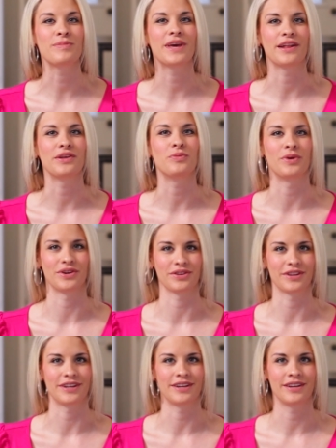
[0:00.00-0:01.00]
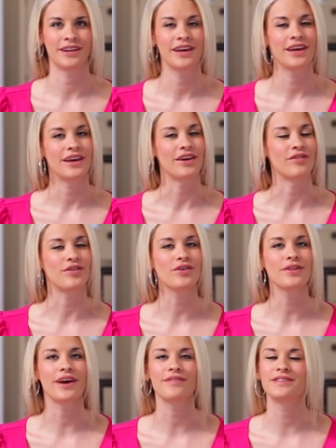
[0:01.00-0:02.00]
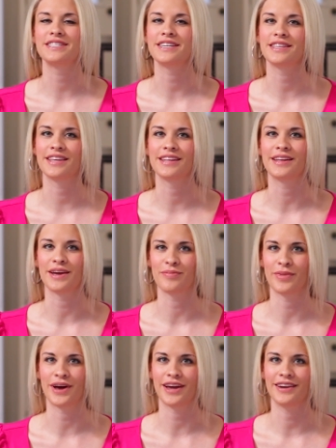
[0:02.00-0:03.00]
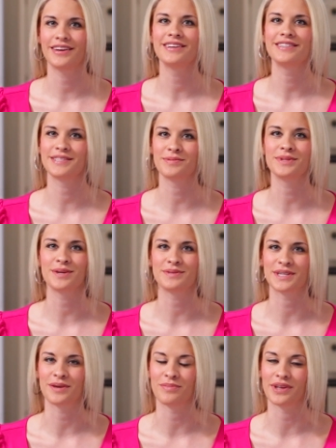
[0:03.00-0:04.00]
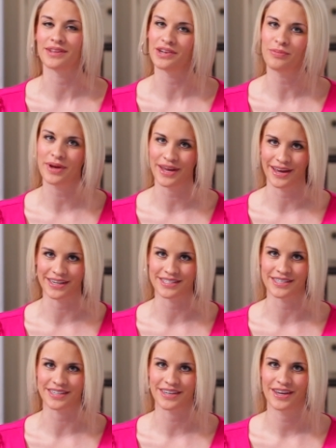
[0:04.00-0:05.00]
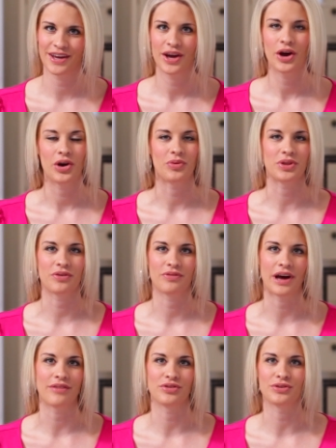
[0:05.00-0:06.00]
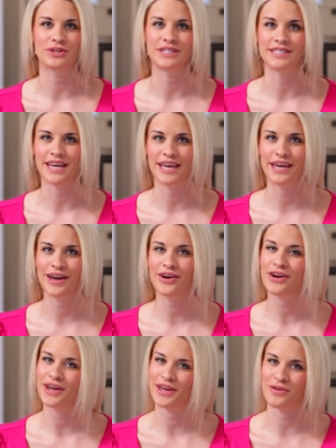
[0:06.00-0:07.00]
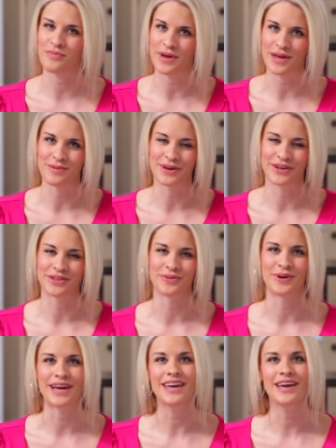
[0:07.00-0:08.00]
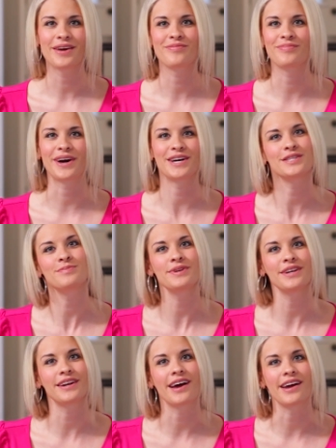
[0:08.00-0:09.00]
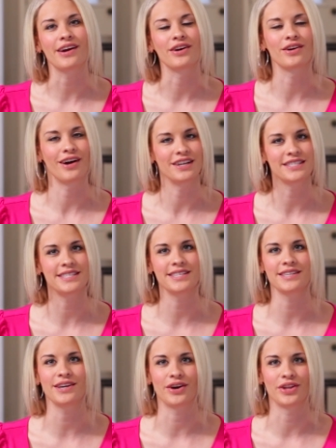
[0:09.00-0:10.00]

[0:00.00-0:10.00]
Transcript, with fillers: I'm Kelly Wonderlin. If your life is anything like mine, sometimes it can be a little bit hectic. With a five year old in daycare and a baby on the way, my husband and I are constantly